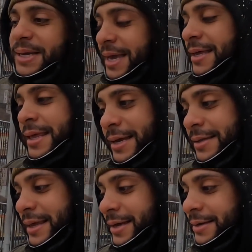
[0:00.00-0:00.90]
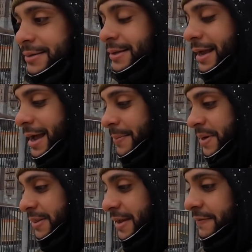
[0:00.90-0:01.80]
But yeah, they they they got me
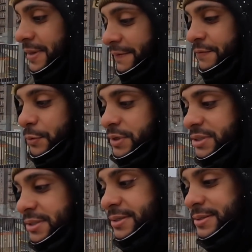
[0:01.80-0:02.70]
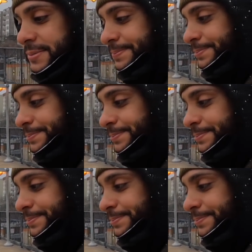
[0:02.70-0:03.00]
on that that foolishness.